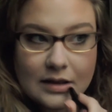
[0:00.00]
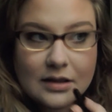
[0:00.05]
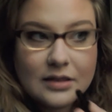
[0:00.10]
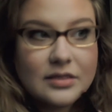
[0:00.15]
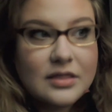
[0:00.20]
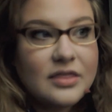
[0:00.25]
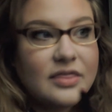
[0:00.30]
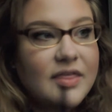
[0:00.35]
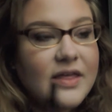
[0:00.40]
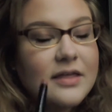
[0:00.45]

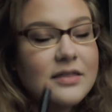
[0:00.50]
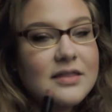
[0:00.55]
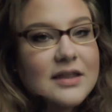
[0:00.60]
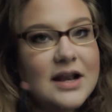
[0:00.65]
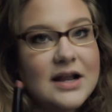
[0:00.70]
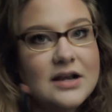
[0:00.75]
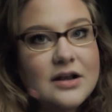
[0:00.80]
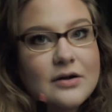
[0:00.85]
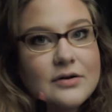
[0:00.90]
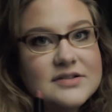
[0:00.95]
The thing that
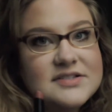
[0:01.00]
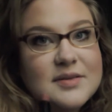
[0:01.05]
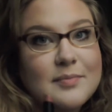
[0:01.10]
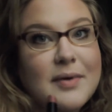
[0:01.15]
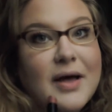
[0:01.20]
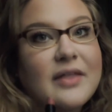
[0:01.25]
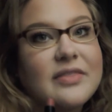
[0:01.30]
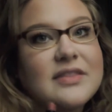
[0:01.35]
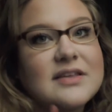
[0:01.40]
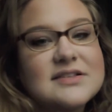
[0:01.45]
I notice
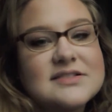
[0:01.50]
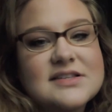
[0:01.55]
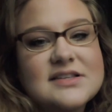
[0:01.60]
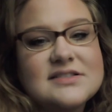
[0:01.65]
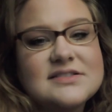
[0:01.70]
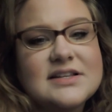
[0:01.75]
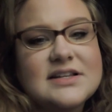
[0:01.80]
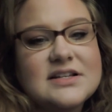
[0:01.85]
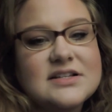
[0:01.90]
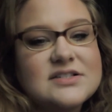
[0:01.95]
about this
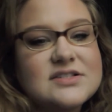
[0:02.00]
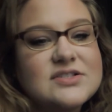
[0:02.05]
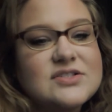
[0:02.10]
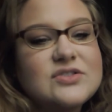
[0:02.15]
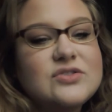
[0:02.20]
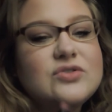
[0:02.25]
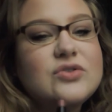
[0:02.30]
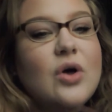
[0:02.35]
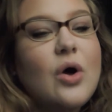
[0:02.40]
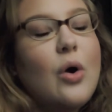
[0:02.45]
is that it's
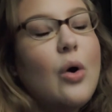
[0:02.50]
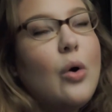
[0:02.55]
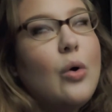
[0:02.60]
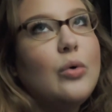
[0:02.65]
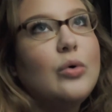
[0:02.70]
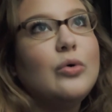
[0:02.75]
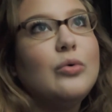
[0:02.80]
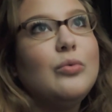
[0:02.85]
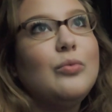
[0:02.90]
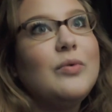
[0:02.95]
so
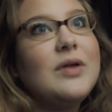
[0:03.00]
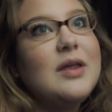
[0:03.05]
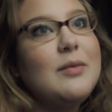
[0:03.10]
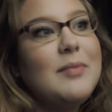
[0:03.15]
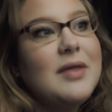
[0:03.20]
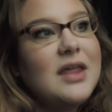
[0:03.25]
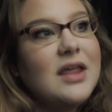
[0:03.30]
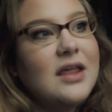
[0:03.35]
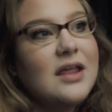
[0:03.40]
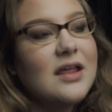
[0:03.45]

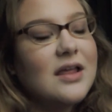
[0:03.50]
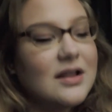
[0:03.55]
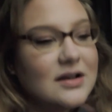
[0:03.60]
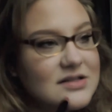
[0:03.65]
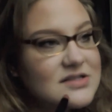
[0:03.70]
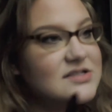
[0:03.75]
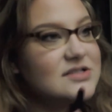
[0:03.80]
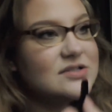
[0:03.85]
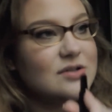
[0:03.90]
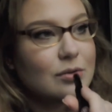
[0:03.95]
creamy,
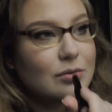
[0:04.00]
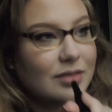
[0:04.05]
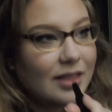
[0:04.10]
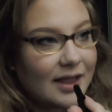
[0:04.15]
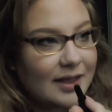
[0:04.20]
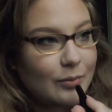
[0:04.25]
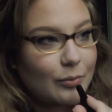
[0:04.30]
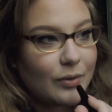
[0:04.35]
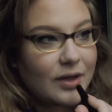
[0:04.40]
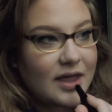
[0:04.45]
it's so
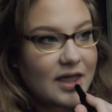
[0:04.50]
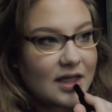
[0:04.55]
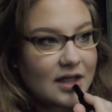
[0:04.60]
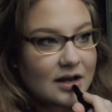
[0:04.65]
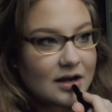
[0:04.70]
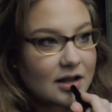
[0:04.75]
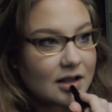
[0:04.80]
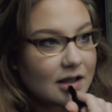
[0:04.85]
lightweight.